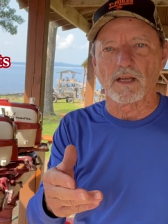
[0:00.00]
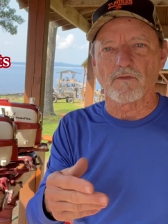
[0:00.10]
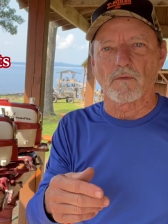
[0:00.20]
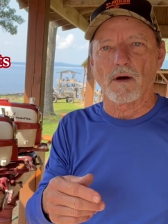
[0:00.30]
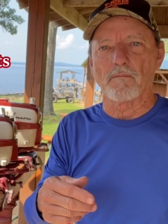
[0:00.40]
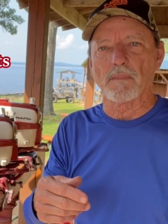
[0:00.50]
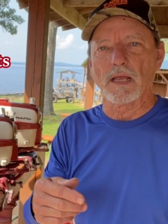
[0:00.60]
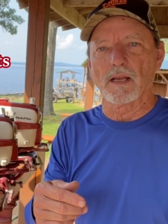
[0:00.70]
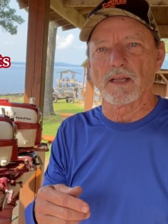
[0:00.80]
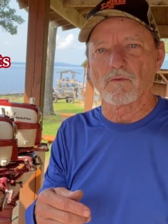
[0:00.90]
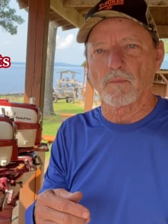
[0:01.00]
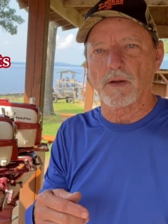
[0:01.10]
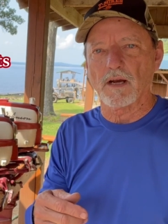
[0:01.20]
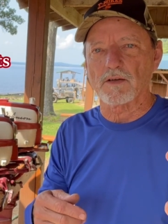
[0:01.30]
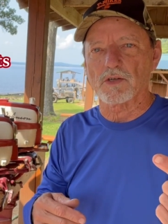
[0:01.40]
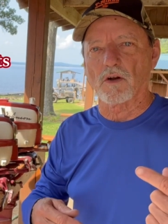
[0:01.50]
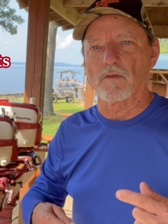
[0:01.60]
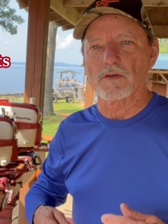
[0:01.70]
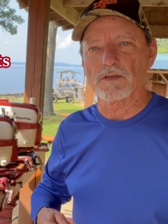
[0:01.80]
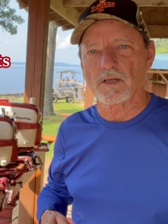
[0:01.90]
for my mail-in repair
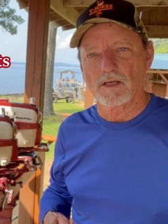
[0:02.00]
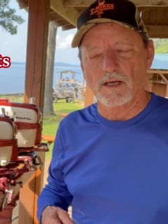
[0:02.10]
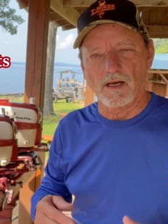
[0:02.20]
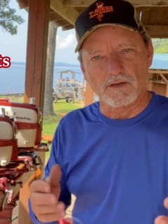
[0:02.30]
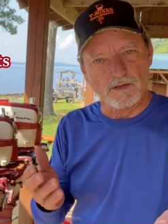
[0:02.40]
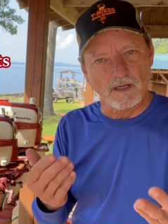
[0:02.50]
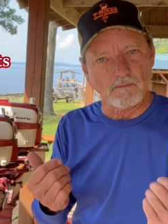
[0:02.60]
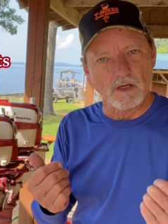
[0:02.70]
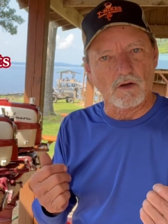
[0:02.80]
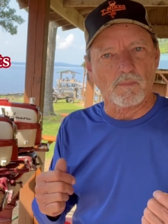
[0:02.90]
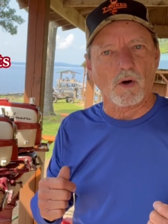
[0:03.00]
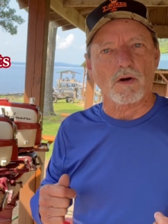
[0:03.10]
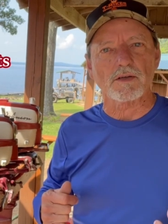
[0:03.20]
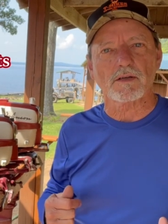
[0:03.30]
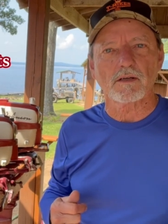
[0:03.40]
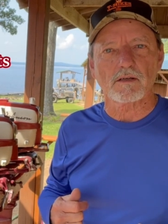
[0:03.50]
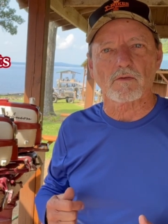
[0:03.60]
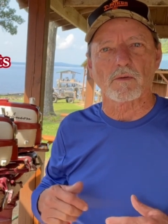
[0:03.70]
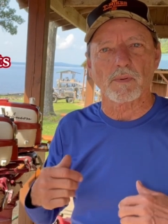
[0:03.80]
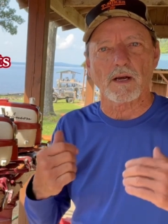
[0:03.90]
service, how to send me your parts to
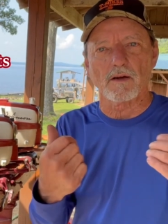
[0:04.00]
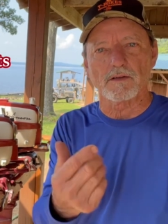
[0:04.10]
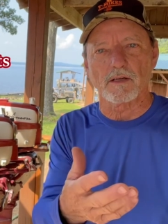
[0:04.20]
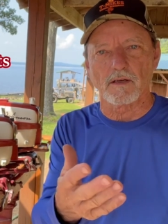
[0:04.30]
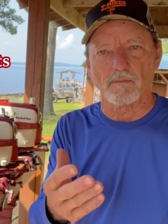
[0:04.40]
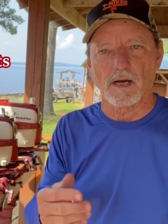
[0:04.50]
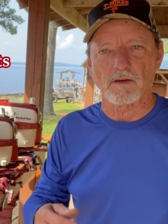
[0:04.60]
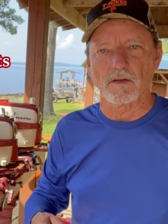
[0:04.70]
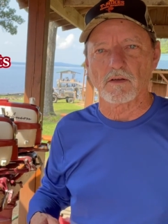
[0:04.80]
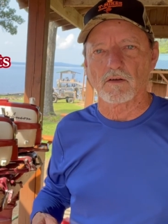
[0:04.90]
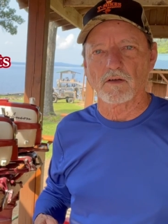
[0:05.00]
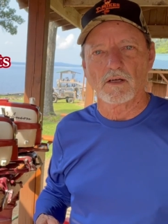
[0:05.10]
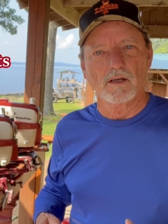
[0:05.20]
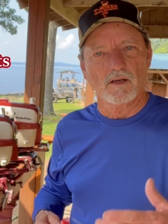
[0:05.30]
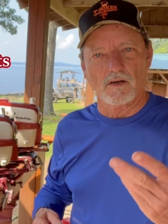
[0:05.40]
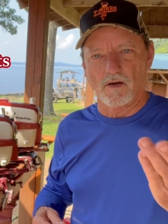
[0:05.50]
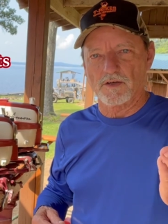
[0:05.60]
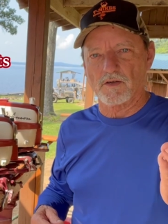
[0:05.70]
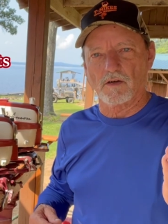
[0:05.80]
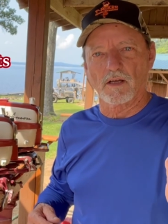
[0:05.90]
repair and send them back to you.
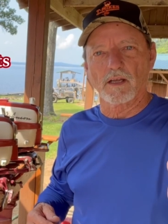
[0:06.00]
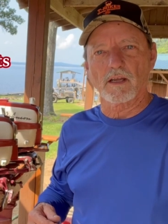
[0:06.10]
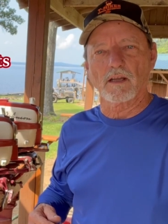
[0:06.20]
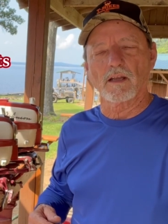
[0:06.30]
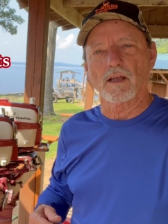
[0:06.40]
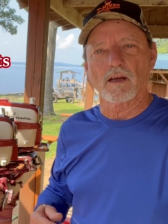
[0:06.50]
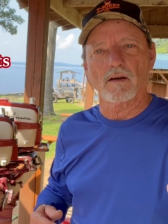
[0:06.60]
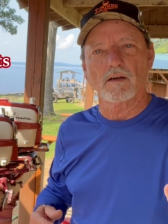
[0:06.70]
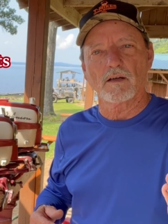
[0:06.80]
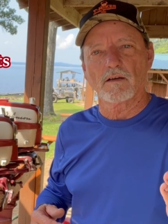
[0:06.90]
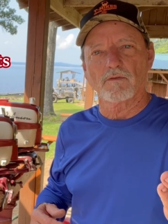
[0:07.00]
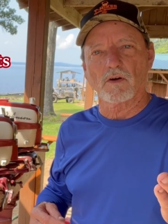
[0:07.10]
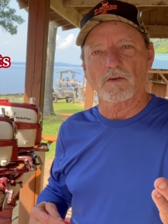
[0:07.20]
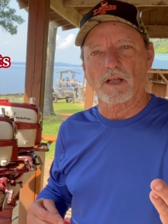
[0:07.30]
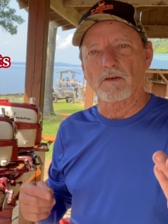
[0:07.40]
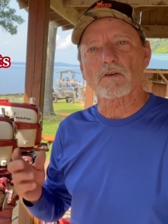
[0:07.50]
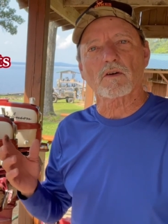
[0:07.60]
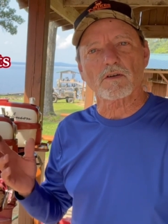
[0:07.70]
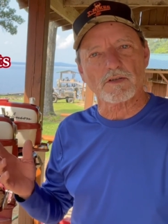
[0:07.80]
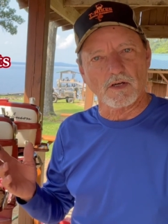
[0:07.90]
Also a link in there for
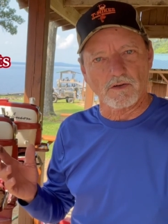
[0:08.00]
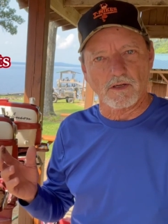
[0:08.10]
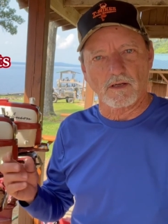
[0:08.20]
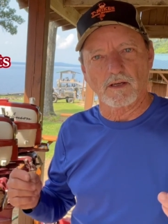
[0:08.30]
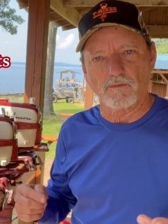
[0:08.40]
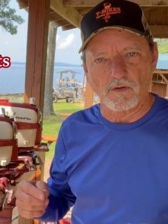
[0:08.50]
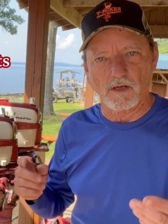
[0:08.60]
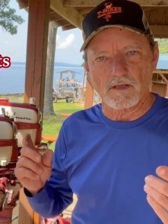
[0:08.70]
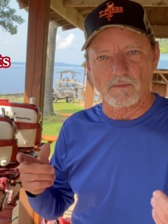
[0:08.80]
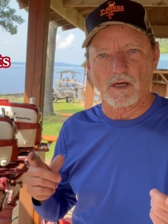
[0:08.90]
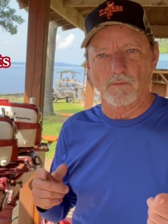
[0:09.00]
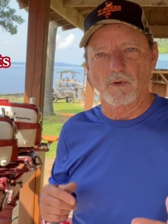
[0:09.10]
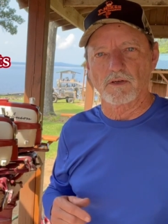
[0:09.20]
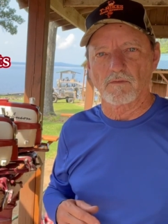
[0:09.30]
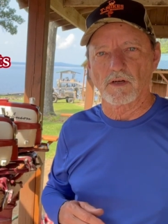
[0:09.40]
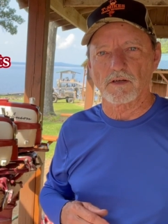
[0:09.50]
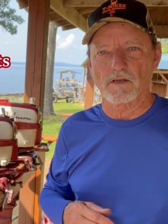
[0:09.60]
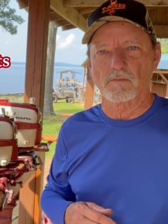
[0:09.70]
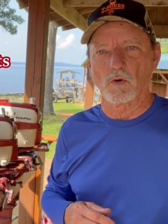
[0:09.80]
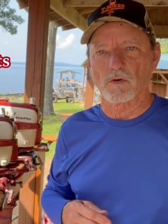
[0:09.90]
technical consulting if you need some help with your
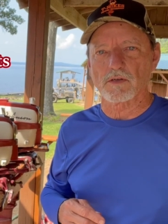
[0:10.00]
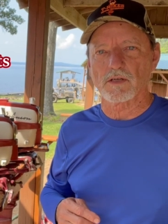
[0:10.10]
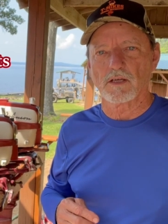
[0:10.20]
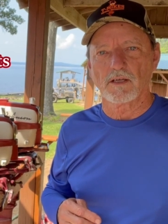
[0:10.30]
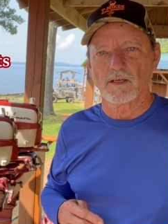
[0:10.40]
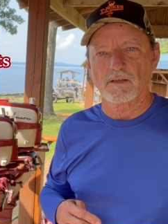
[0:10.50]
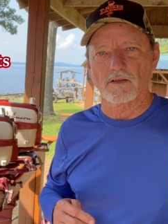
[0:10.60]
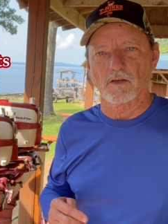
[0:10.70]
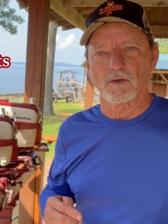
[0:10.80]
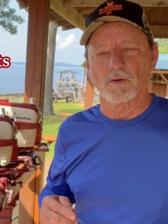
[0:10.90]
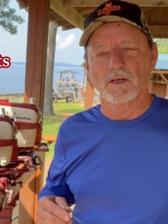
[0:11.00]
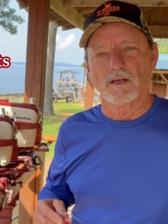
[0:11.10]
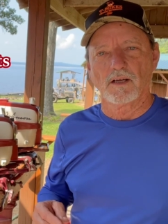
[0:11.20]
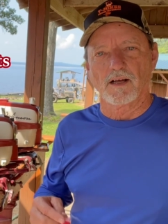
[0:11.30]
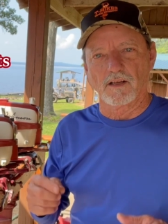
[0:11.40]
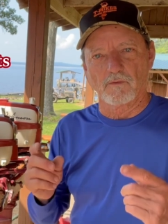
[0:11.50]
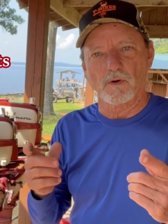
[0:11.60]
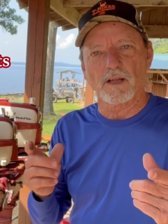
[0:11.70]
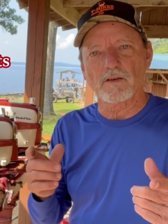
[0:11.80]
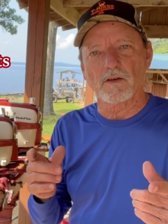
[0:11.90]
vintage motors. So I love
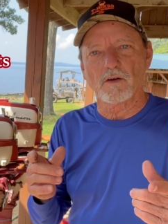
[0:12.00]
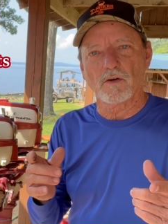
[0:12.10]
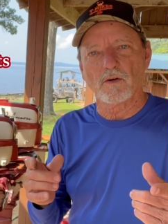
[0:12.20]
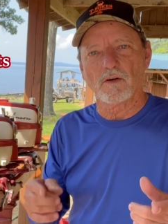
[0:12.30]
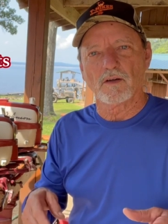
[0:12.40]
what I do.